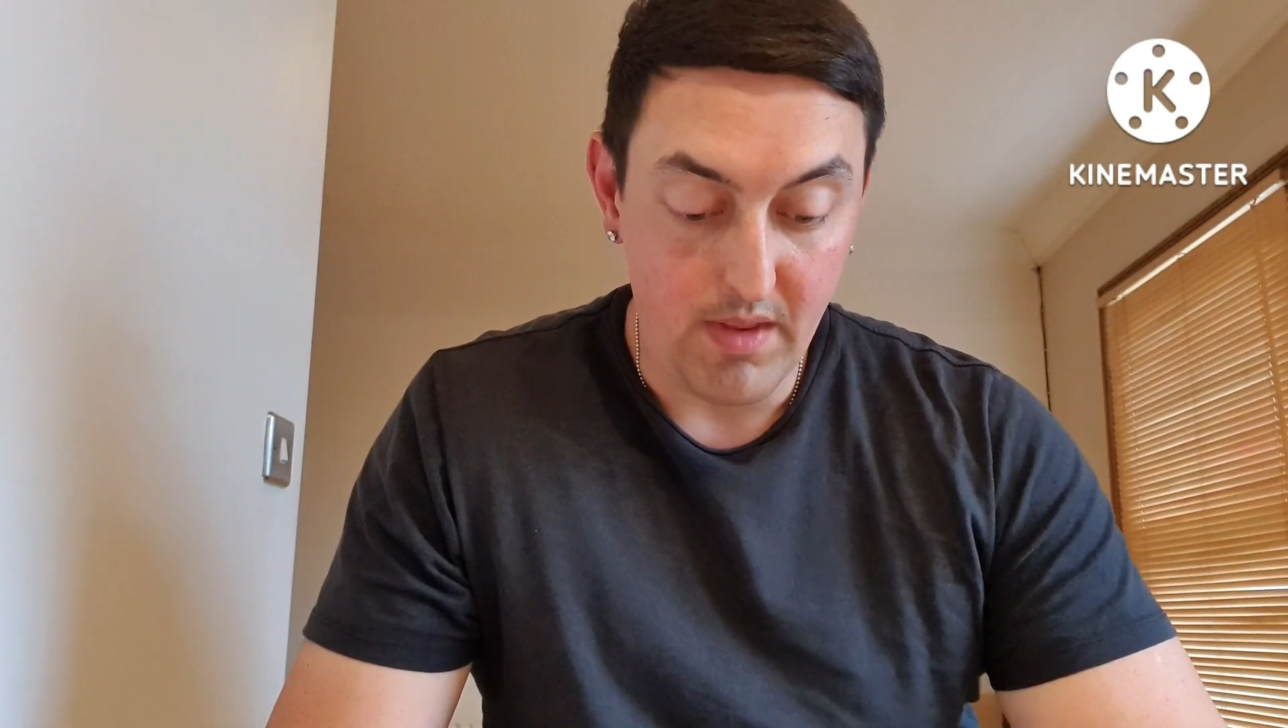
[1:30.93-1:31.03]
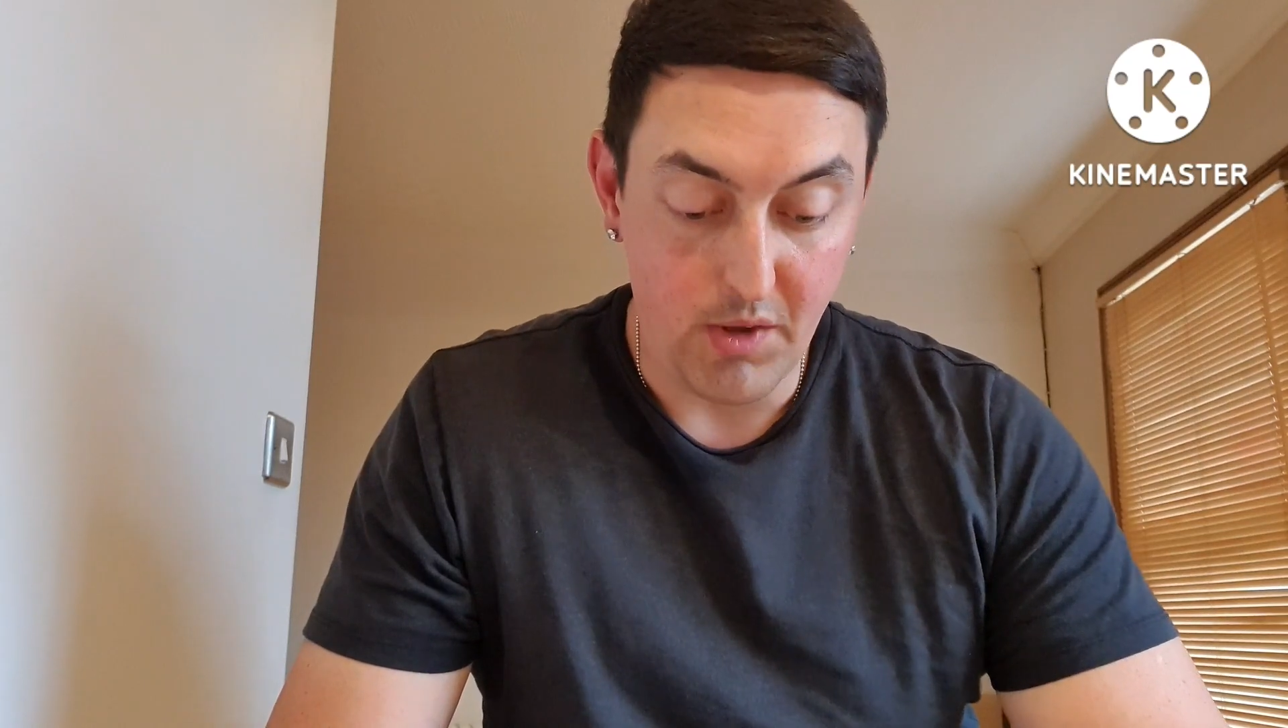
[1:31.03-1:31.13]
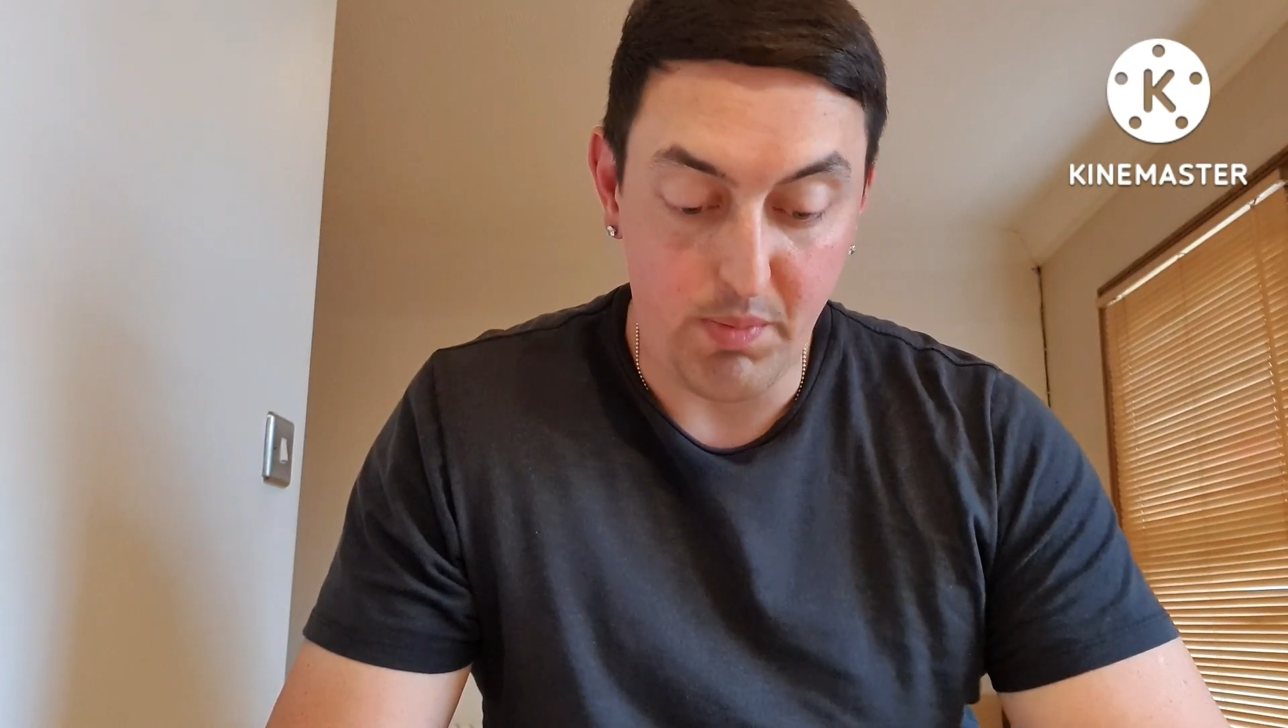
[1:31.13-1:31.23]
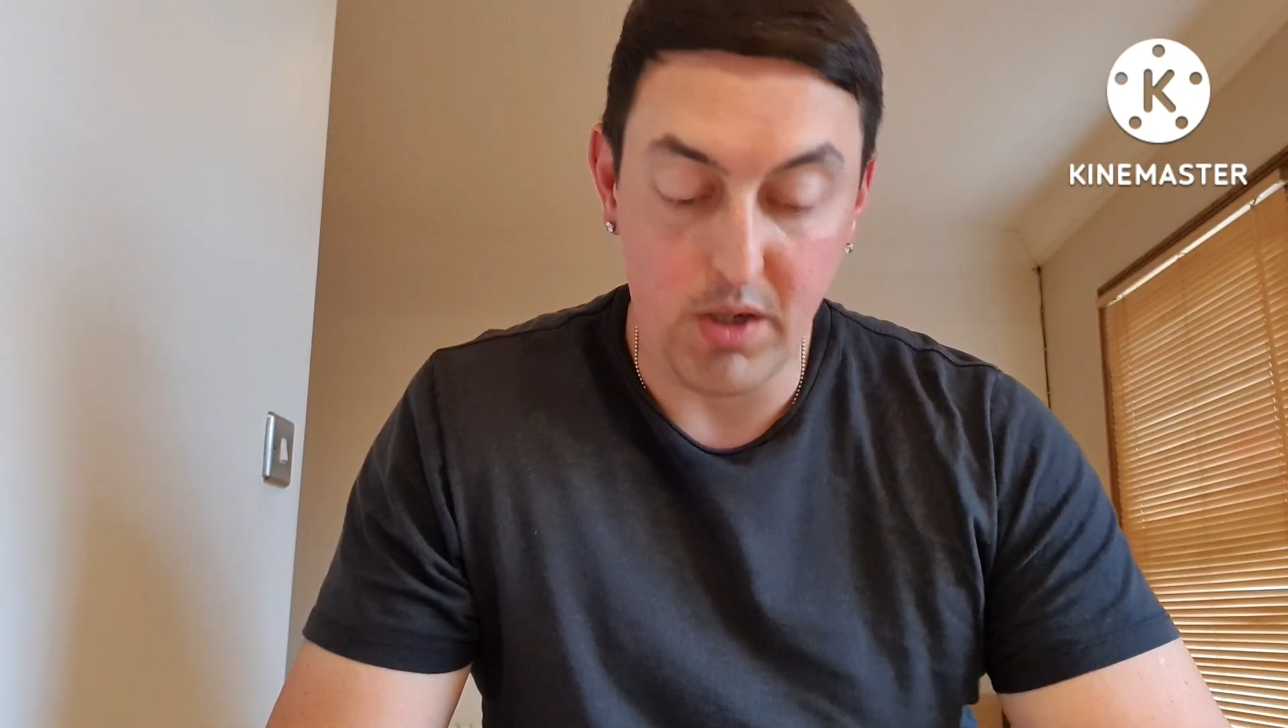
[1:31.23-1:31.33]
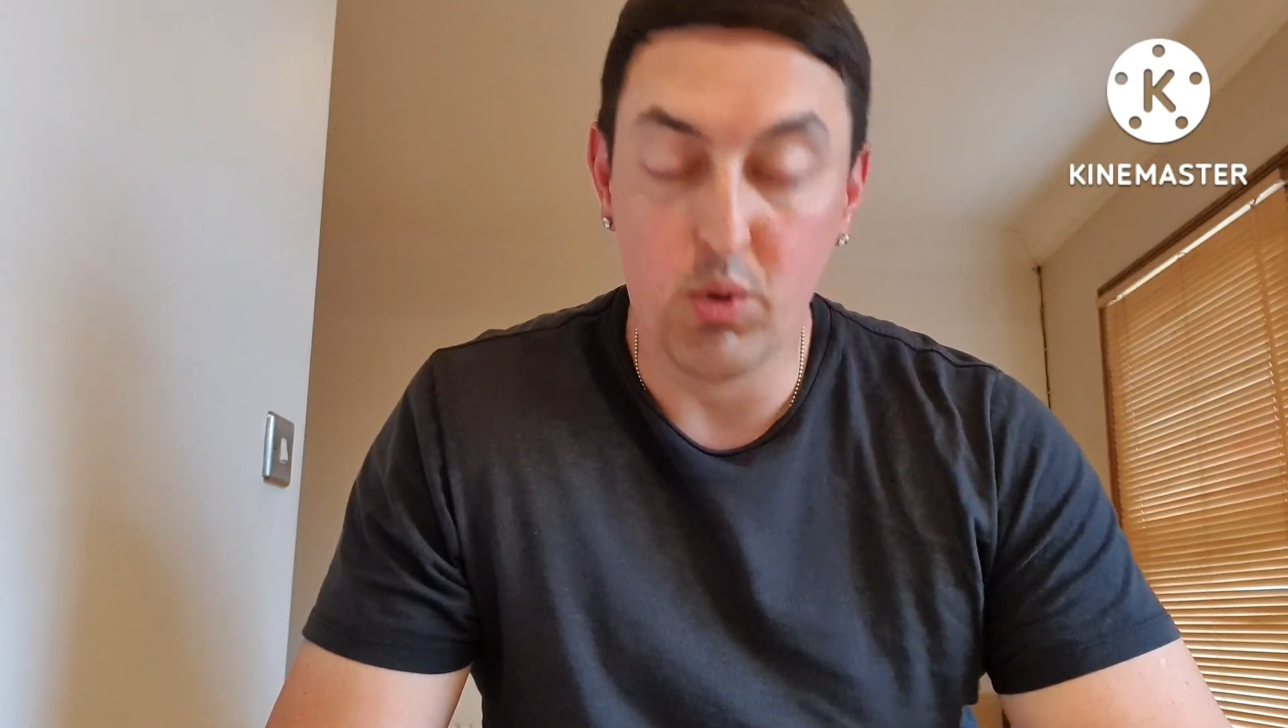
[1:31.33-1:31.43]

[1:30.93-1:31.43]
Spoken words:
There's been